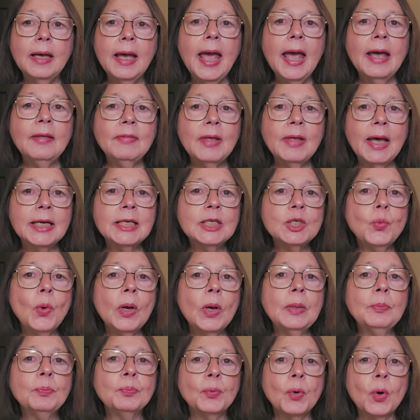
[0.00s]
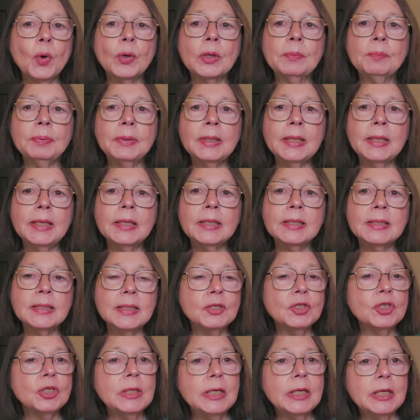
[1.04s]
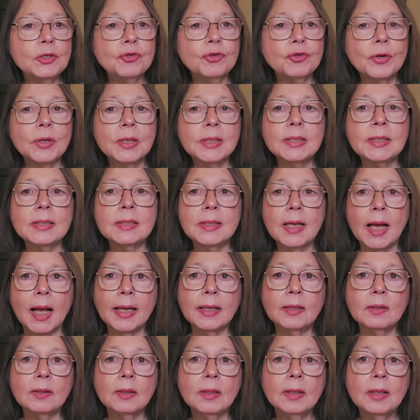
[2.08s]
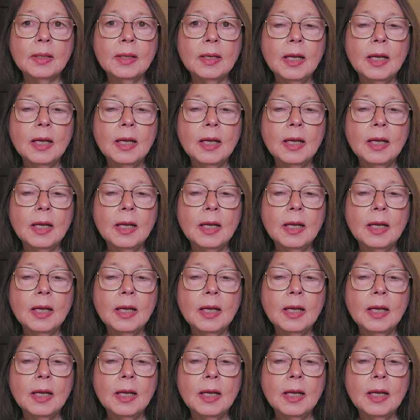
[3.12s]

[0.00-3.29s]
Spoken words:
And that is why Broken Plea is such an interesting title.